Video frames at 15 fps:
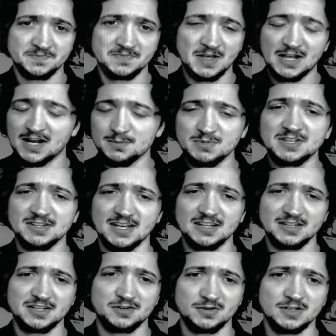And I mean that
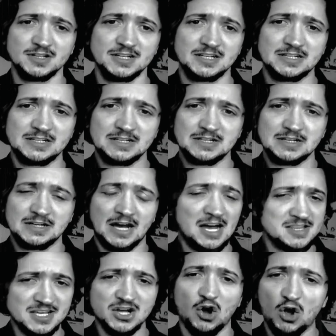literally. I
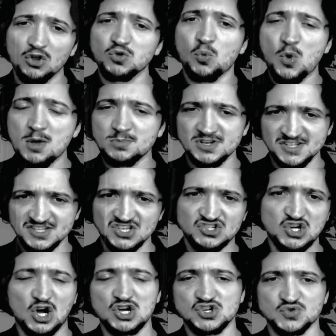think all the women in this
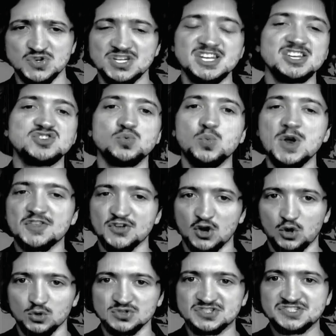country need to
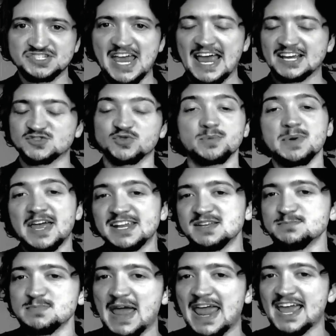withhold sex from
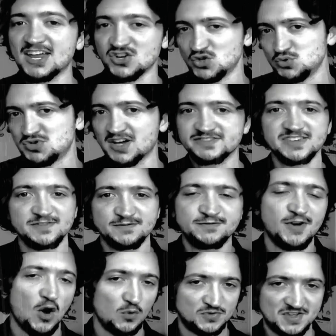any man who doesn't
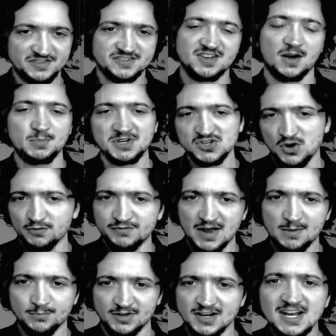vote this coming
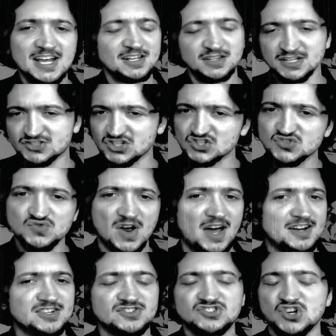November.
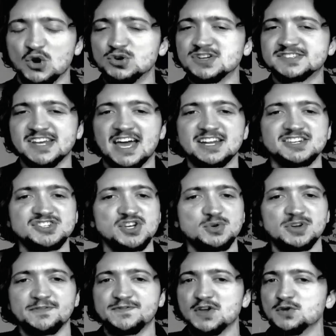Lysistrata showed us how to do
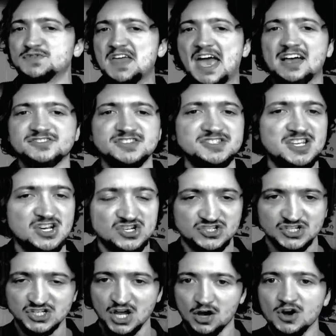it a few thousand
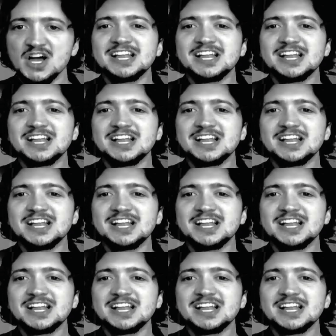years ago.